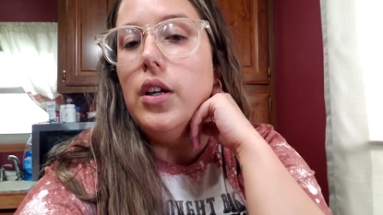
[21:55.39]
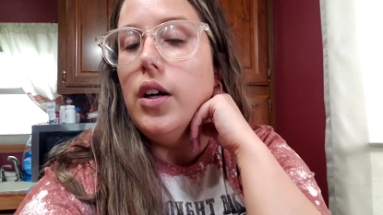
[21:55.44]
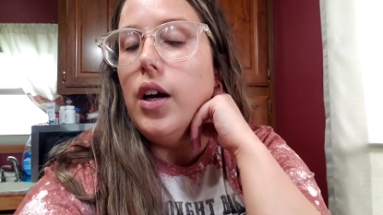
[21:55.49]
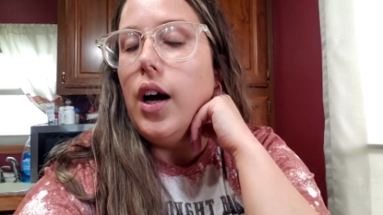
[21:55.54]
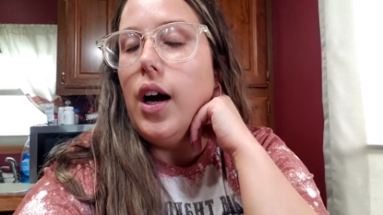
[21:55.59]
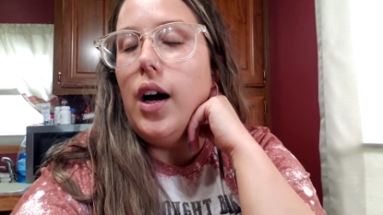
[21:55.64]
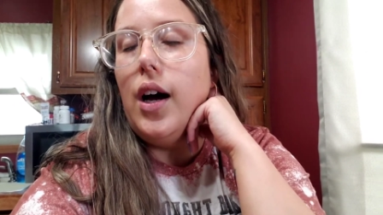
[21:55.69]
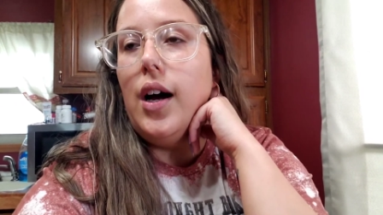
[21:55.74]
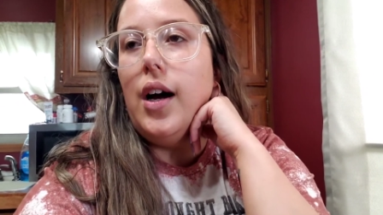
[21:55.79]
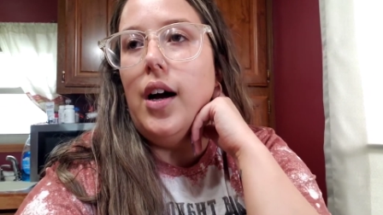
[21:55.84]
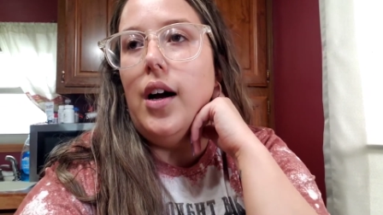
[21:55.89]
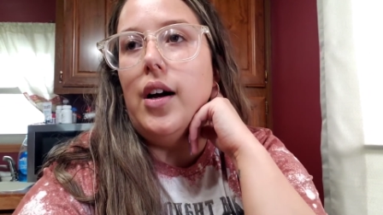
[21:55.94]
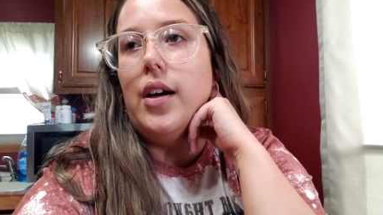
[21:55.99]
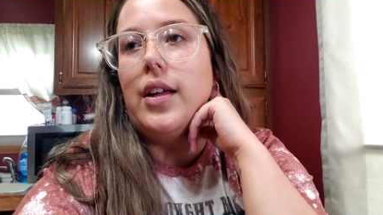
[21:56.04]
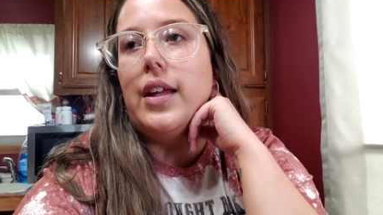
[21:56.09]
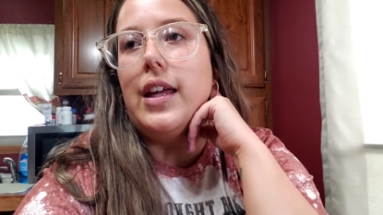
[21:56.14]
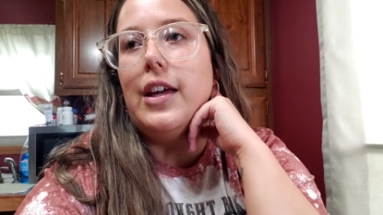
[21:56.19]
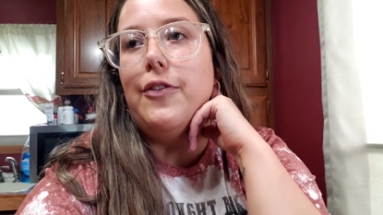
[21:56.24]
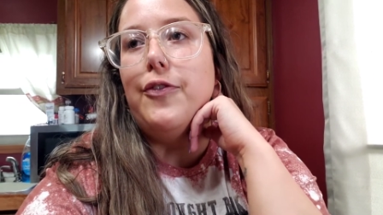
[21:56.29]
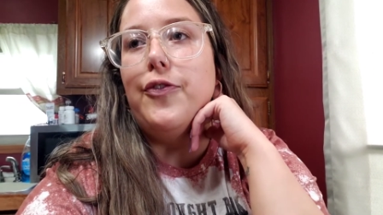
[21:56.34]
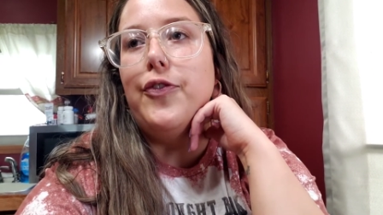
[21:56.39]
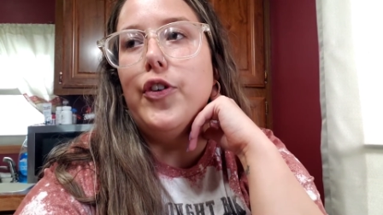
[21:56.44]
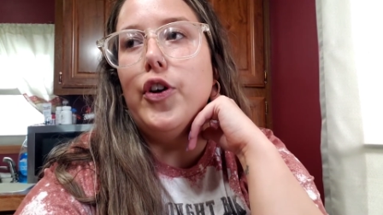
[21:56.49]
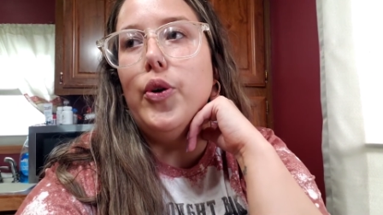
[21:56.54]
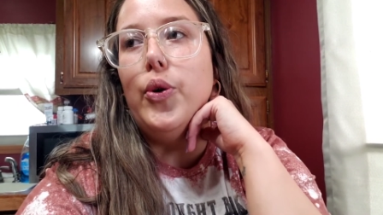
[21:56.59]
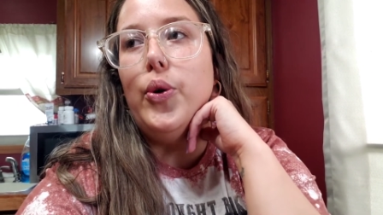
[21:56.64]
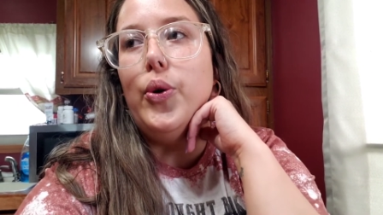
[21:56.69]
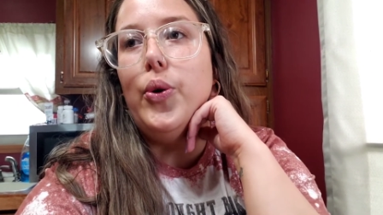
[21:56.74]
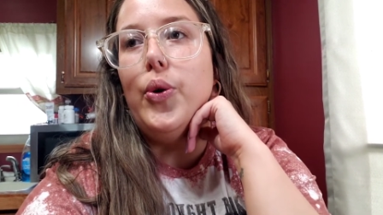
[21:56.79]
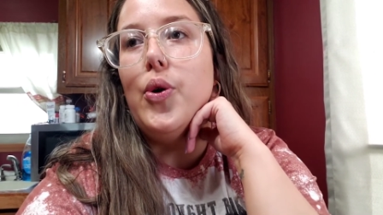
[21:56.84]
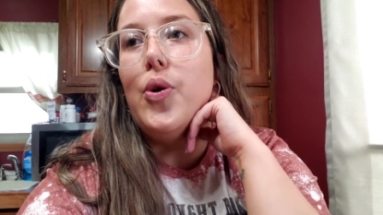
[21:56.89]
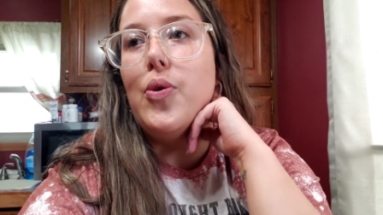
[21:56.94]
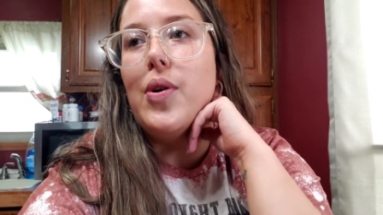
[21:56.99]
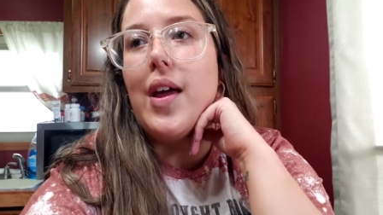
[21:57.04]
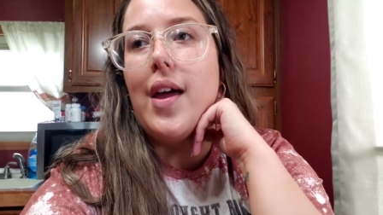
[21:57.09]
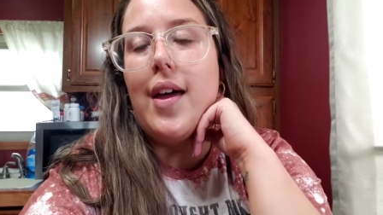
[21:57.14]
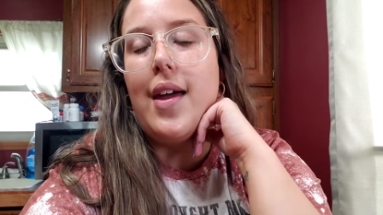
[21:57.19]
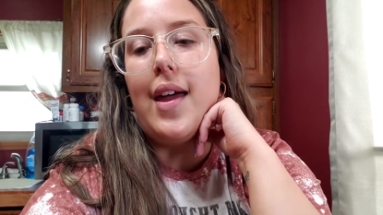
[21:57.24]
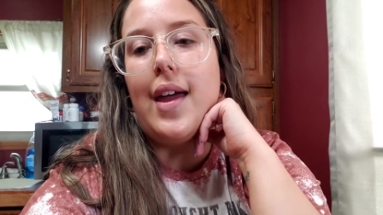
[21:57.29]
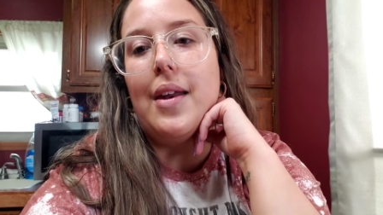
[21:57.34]
uh, get food
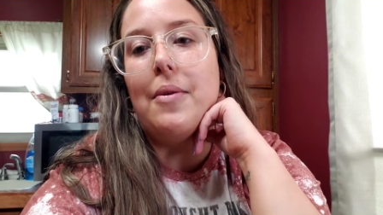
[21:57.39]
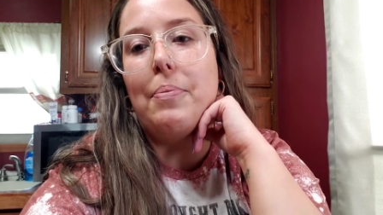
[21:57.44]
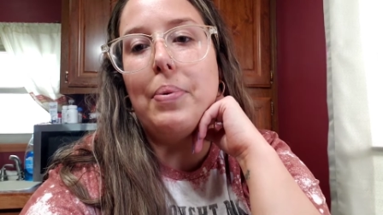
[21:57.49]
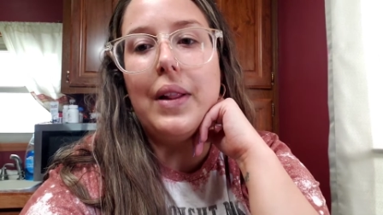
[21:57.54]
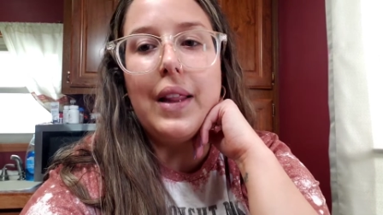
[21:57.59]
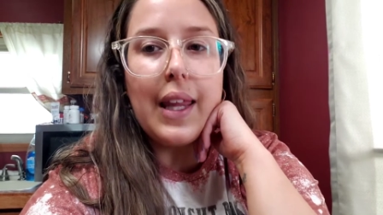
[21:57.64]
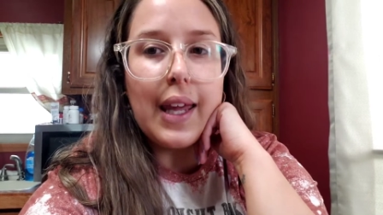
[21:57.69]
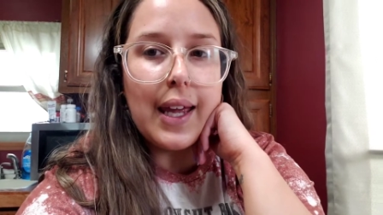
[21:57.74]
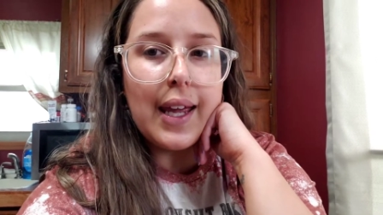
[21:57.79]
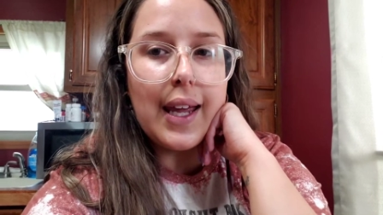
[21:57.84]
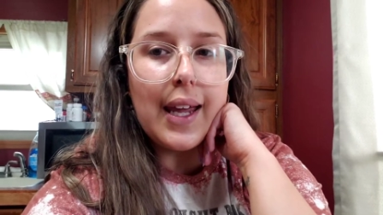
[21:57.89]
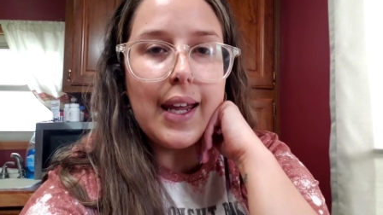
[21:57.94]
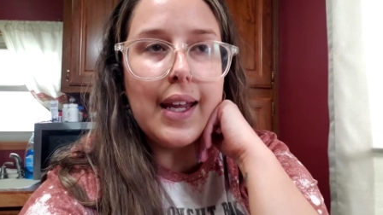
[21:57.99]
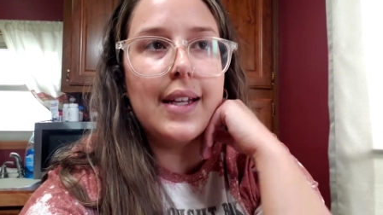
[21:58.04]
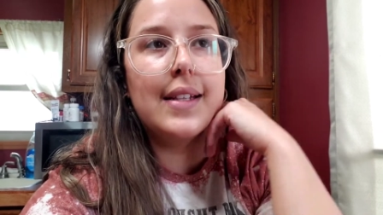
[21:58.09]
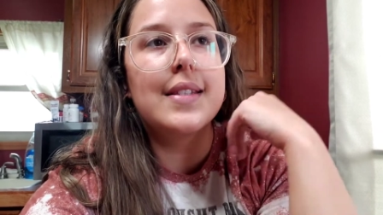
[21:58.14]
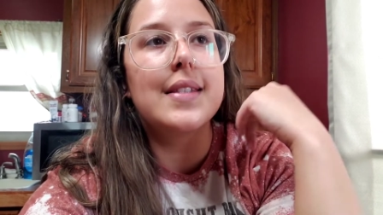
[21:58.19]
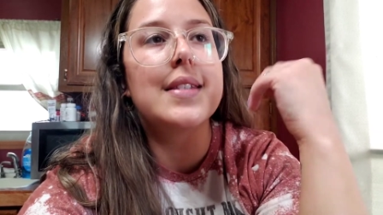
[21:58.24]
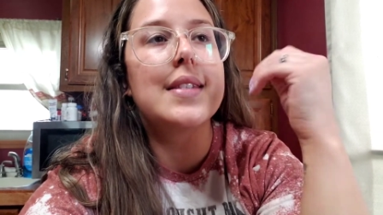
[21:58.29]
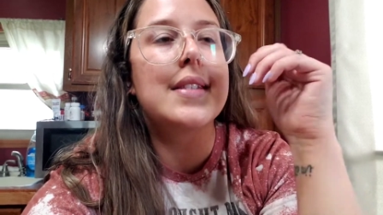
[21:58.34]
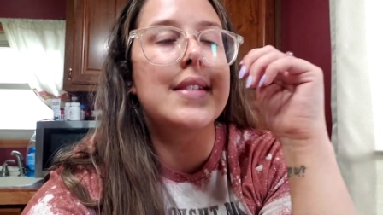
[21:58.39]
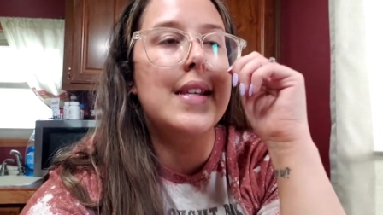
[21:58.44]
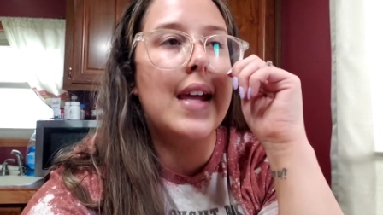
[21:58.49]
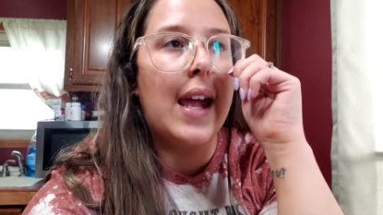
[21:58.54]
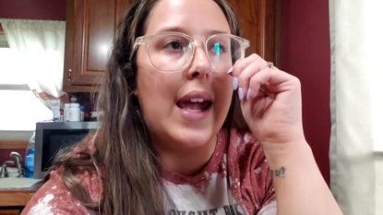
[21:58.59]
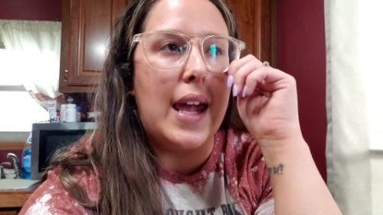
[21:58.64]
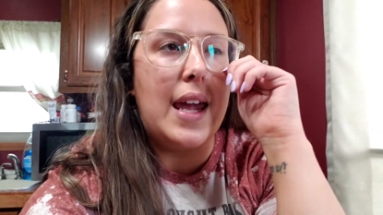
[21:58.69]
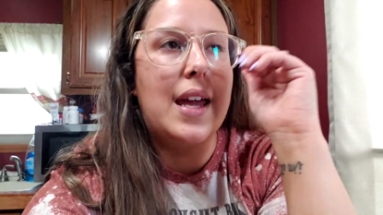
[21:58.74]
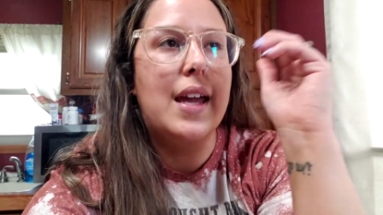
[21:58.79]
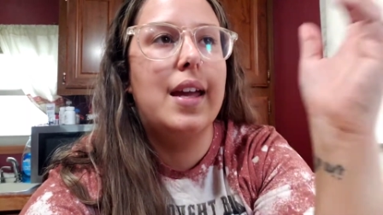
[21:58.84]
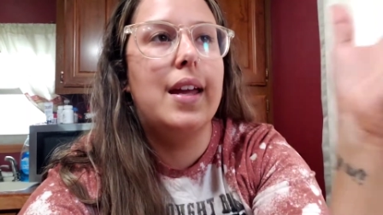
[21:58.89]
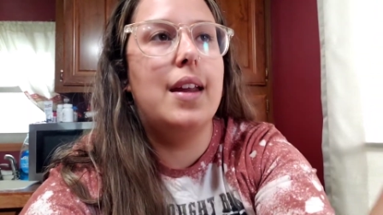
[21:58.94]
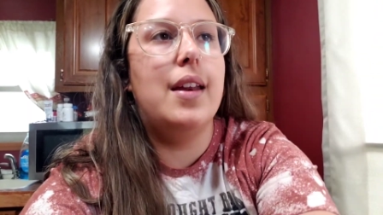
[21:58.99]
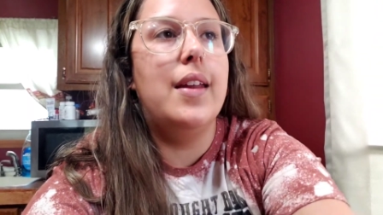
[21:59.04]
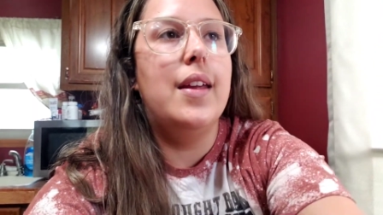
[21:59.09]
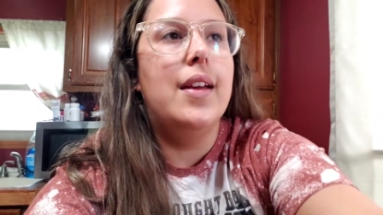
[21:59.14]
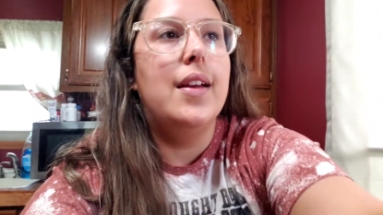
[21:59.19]
and plates and